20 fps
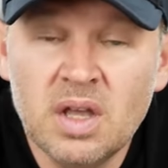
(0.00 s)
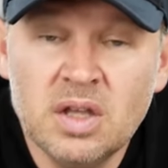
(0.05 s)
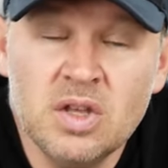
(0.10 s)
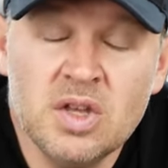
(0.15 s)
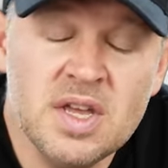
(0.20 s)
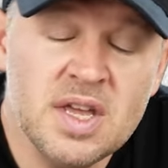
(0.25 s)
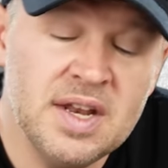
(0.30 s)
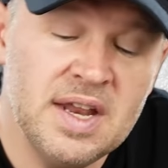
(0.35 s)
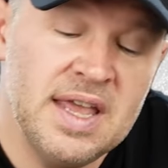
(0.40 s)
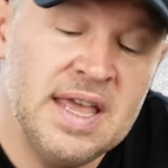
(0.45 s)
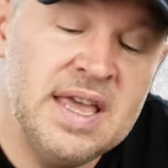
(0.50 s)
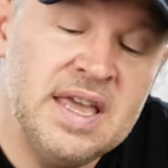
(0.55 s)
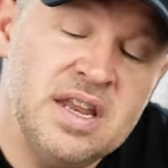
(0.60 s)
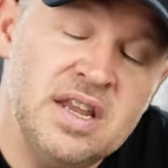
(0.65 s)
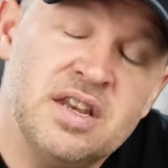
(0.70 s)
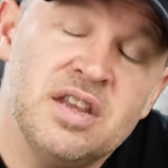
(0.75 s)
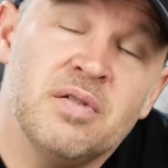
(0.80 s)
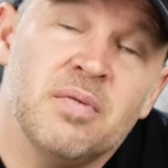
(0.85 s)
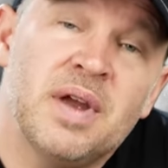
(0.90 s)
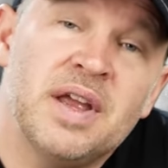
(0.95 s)
You can get an
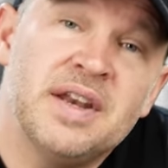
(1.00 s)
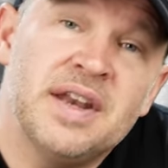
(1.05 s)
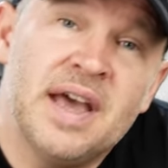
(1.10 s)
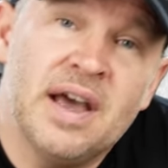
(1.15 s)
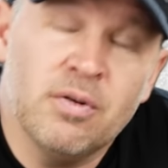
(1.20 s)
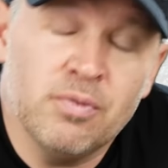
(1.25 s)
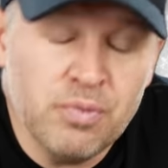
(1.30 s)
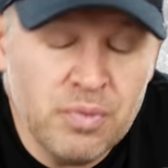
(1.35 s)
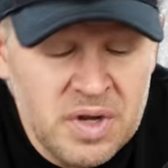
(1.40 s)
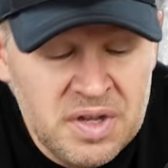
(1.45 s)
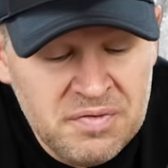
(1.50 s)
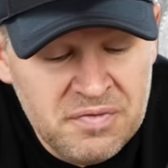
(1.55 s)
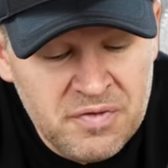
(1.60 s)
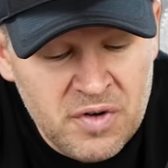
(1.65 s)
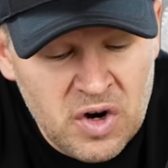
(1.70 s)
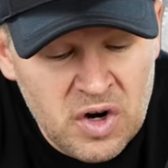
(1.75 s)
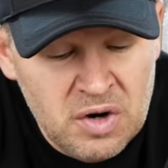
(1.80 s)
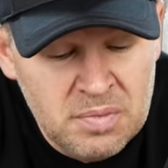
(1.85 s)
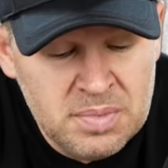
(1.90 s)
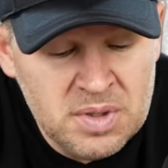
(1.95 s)
80D right now,
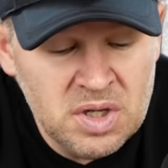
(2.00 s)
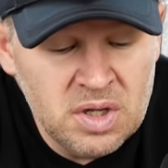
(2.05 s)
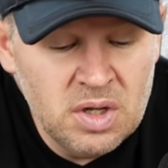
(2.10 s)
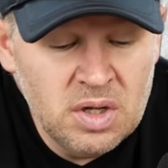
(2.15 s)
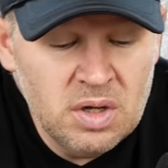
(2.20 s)
refurbed